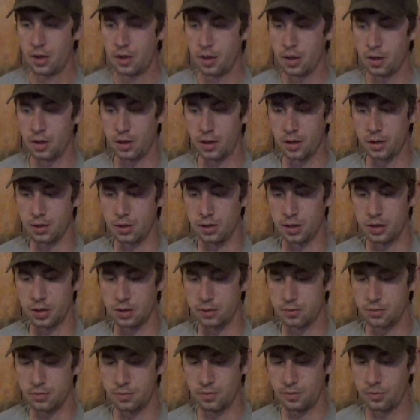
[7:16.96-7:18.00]
and it
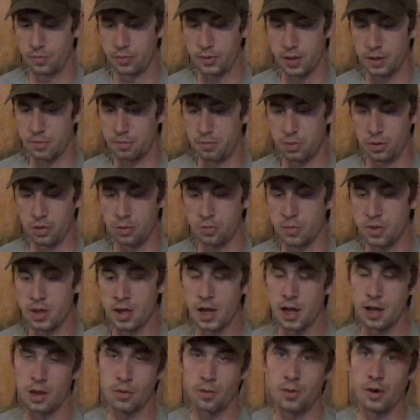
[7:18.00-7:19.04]
blew me
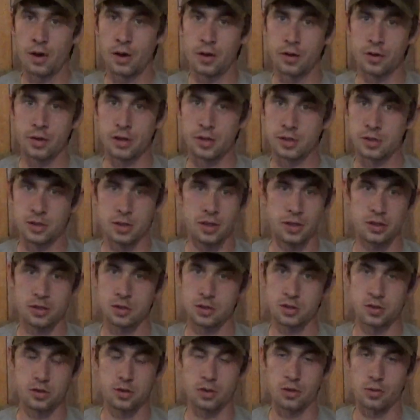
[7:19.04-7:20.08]
out of the water. It's
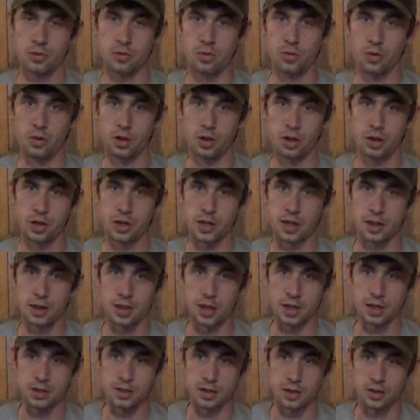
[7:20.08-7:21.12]
just so cool to look at
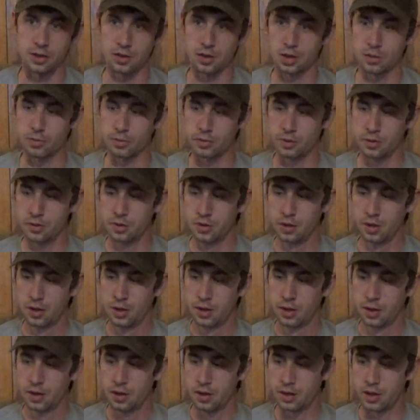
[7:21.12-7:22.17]
things at thermal,
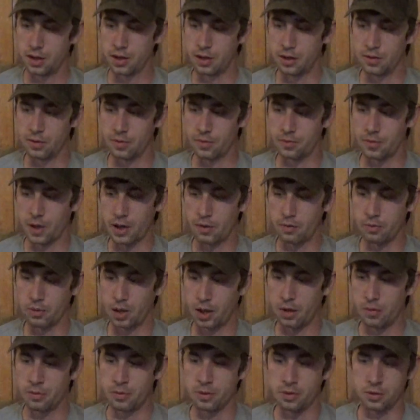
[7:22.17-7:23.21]
and
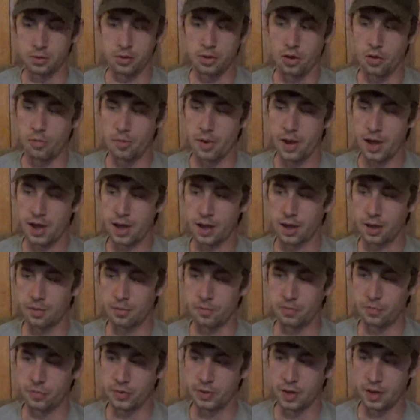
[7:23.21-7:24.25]
I wouldn't go back.
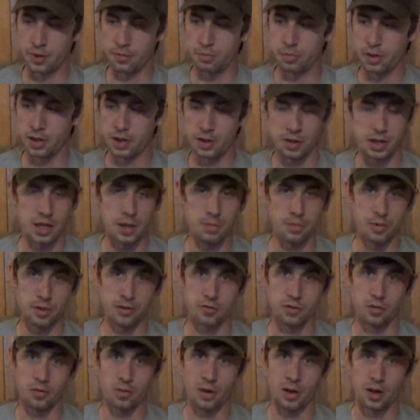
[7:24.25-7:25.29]
I'd plan on keeping this
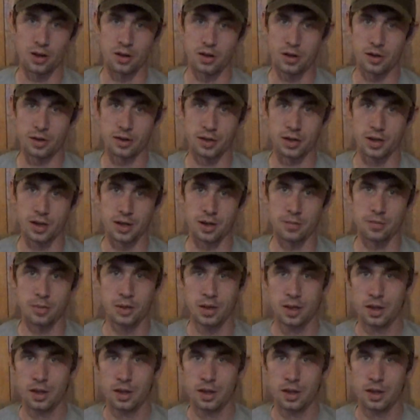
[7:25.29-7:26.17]
for quite a long time.